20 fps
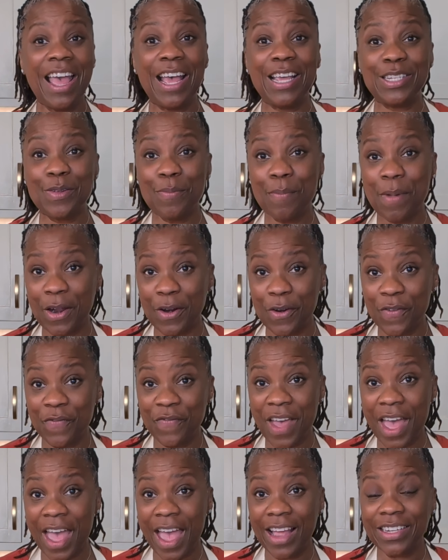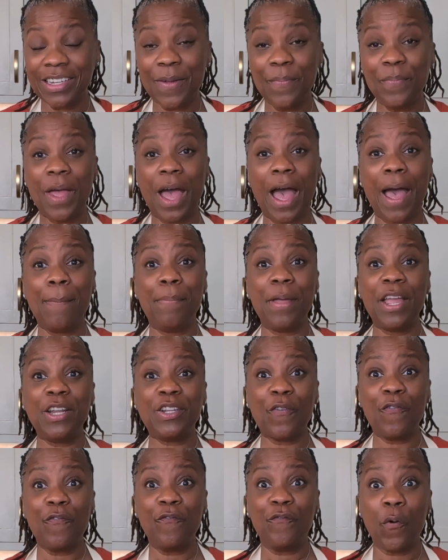As a matter of fact, I
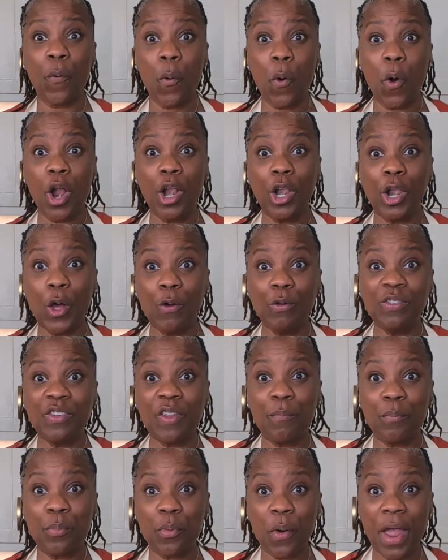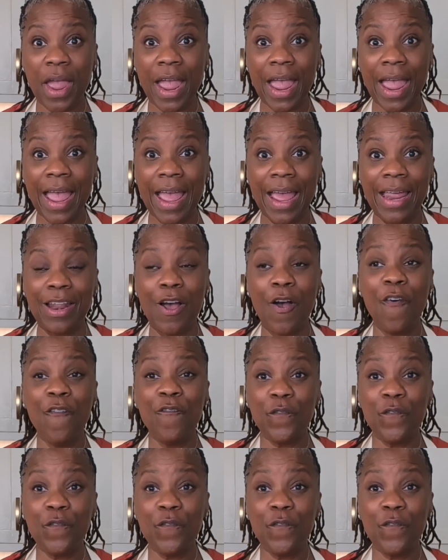baked 4 loaves of bread.